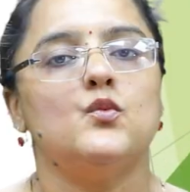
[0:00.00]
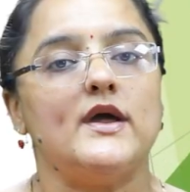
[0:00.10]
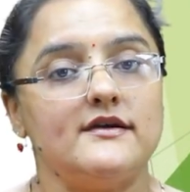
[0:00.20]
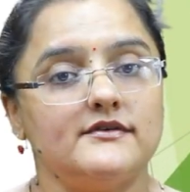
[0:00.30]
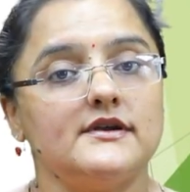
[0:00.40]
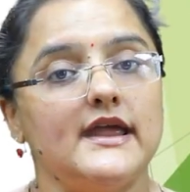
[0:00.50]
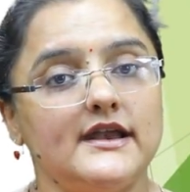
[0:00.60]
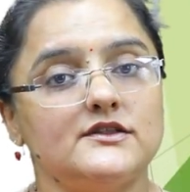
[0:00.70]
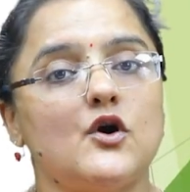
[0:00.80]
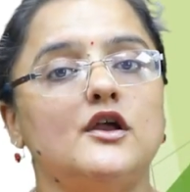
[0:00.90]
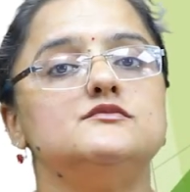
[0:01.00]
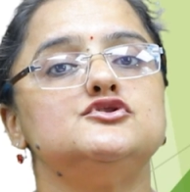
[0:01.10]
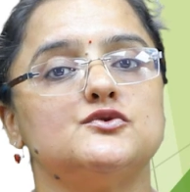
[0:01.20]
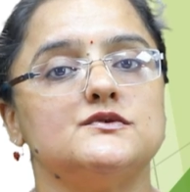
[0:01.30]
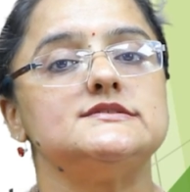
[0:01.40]
Whenever 8th
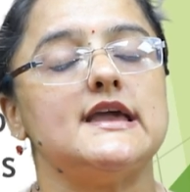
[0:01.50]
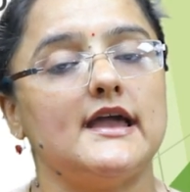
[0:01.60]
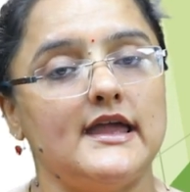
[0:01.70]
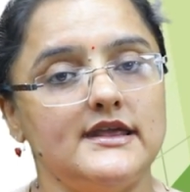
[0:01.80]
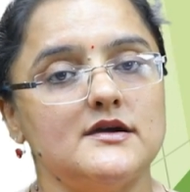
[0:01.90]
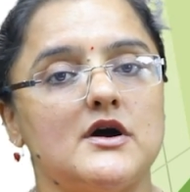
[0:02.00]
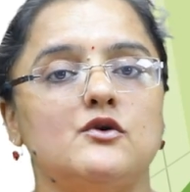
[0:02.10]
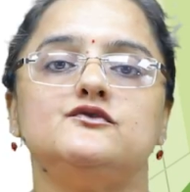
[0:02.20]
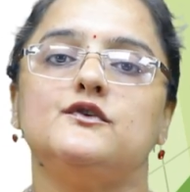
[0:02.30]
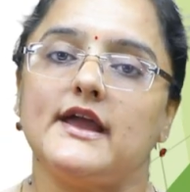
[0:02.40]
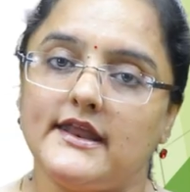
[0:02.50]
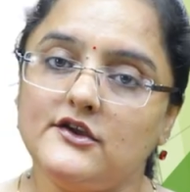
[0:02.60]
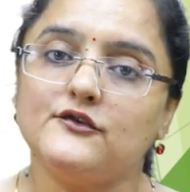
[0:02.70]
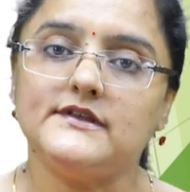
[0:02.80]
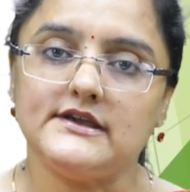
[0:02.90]
column shows any amount for
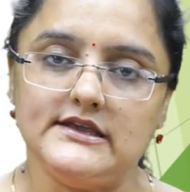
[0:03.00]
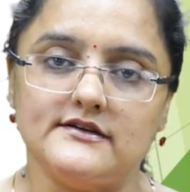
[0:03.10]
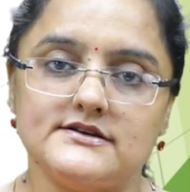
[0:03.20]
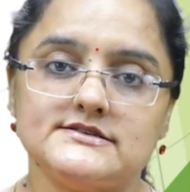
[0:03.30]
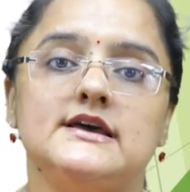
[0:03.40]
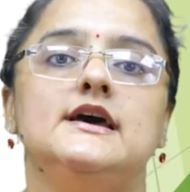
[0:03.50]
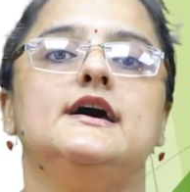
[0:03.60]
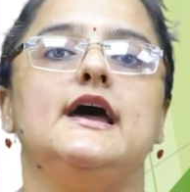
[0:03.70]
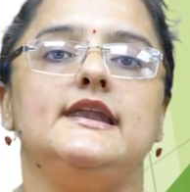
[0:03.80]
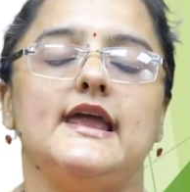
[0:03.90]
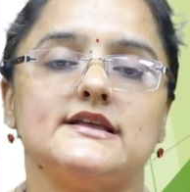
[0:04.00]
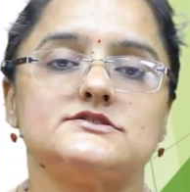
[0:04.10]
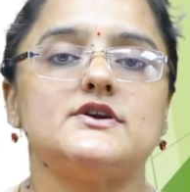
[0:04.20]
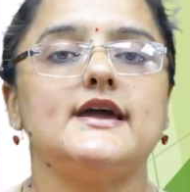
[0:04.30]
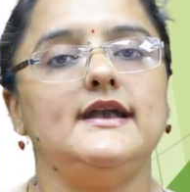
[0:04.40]
any of the years, an
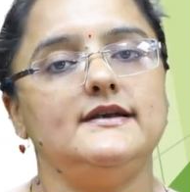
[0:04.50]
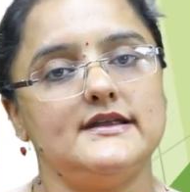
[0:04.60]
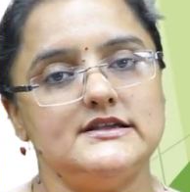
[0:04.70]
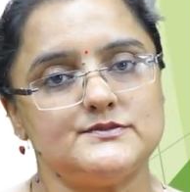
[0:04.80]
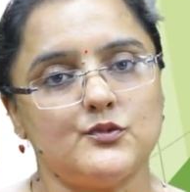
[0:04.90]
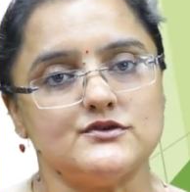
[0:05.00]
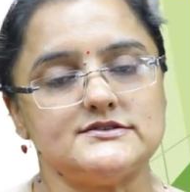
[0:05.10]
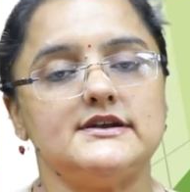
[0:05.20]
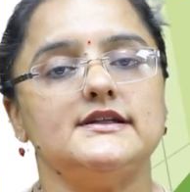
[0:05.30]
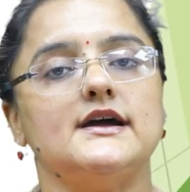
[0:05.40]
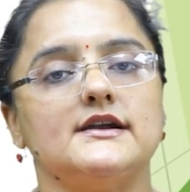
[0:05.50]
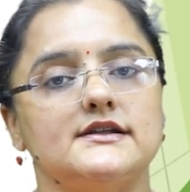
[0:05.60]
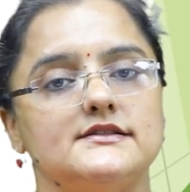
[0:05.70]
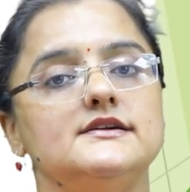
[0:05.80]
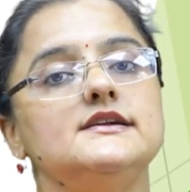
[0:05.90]
extra entry is posted
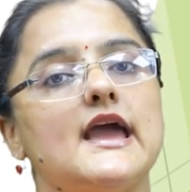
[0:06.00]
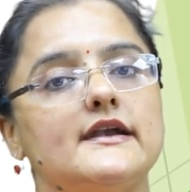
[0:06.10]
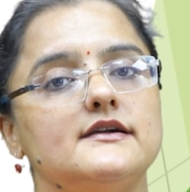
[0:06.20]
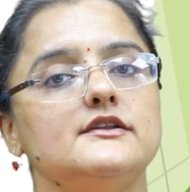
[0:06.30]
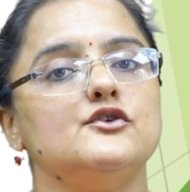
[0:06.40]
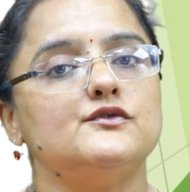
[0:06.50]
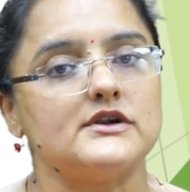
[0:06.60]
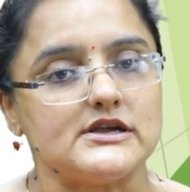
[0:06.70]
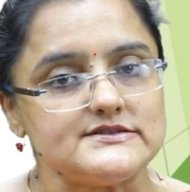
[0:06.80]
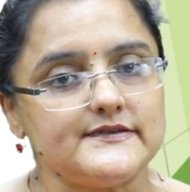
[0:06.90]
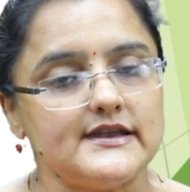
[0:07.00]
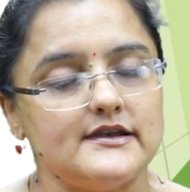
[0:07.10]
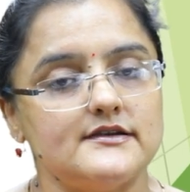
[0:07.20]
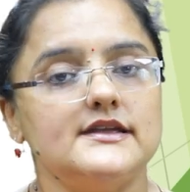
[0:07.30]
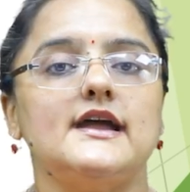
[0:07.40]
under the category of transfer
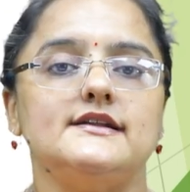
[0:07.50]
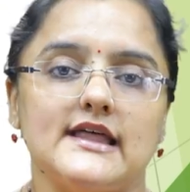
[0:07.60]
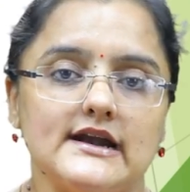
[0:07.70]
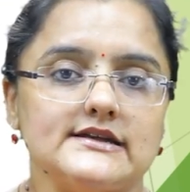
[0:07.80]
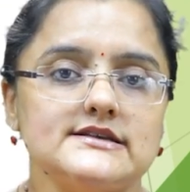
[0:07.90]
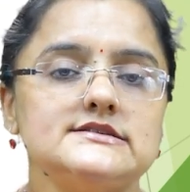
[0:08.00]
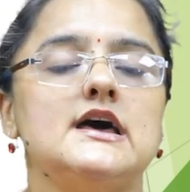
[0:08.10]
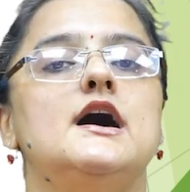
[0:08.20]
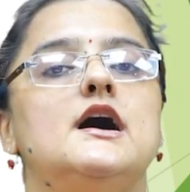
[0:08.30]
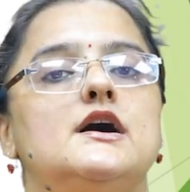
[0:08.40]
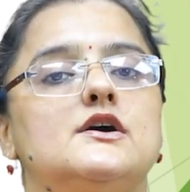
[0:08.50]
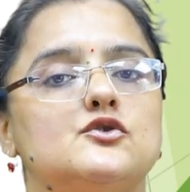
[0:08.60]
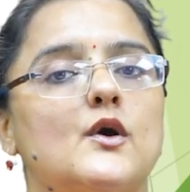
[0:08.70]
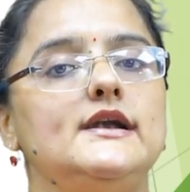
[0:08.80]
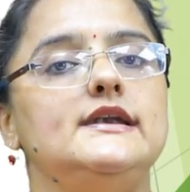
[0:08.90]
entry and that is
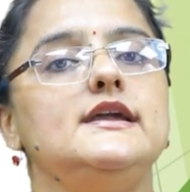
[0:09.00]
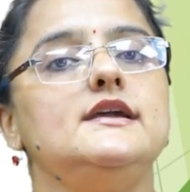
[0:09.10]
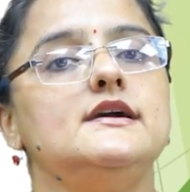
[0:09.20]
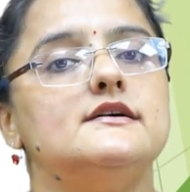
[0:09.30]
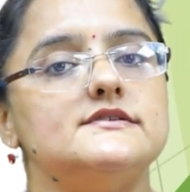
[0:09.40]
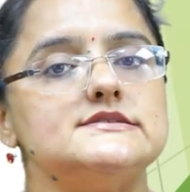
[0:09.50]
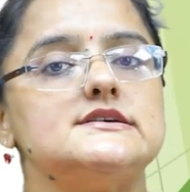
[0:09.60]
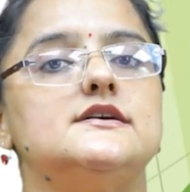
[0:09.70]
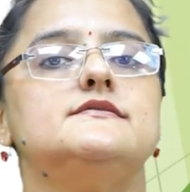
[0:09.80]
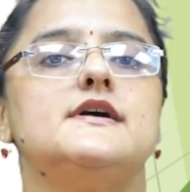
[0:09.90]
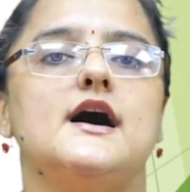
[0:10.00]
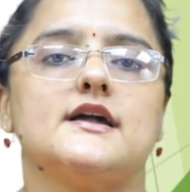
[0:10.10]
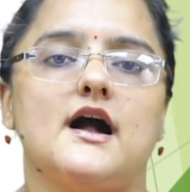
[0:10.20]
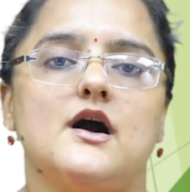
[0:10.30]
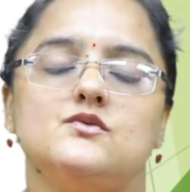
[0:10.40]
royalty reserve
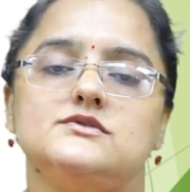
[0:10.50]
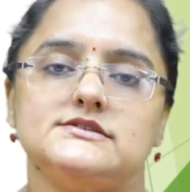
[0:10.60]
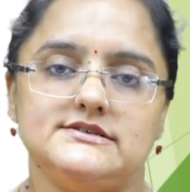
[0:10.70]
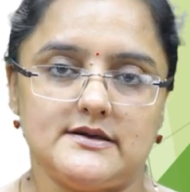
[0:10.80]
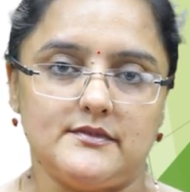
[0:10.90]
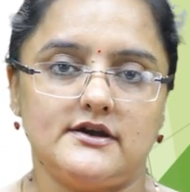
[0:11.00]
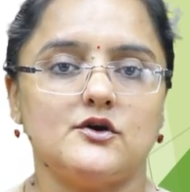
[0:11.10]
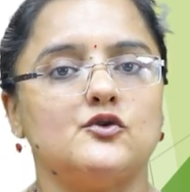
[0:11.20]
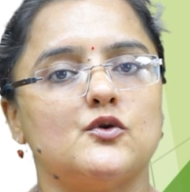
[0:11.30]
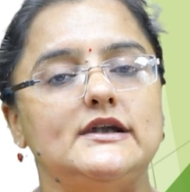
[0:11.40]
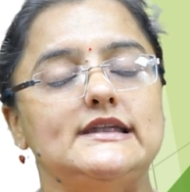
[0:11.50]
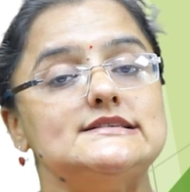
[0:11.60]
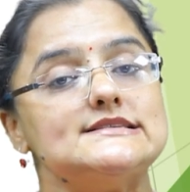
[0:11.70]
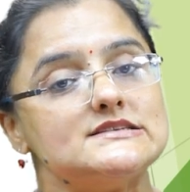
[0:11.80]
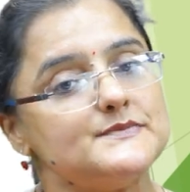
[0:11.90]
account debit or
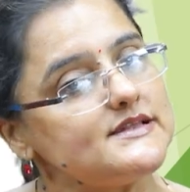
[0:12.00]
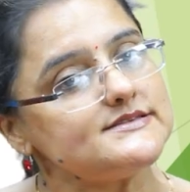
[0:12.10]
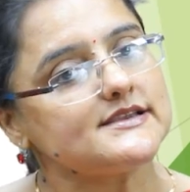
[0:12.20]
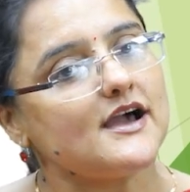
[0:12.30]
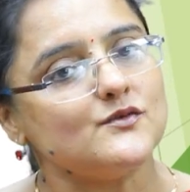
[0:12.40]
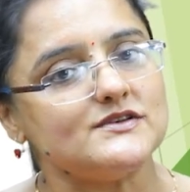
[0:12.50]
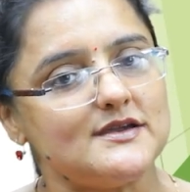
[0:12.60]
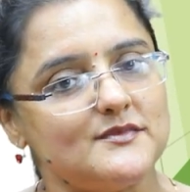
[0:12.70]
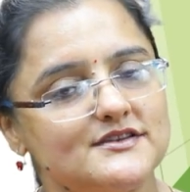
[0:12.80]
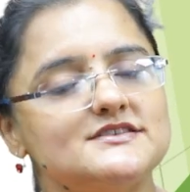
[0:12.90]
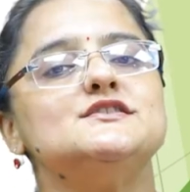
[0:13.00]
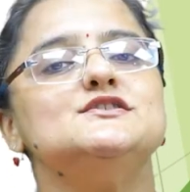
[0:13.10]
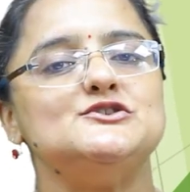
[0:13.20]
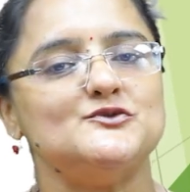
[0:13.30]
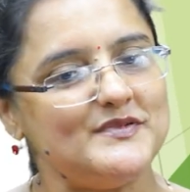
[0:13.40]
royalty suspense account debit
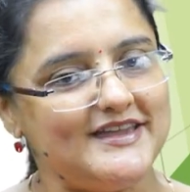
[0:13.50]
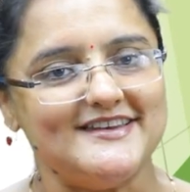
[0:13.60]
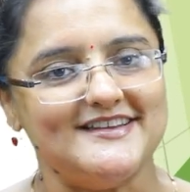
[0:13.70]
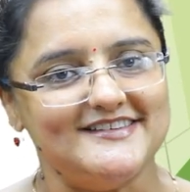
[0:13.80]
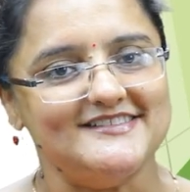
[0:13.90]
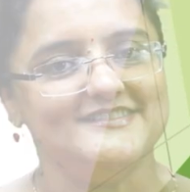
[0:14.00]
to P&L.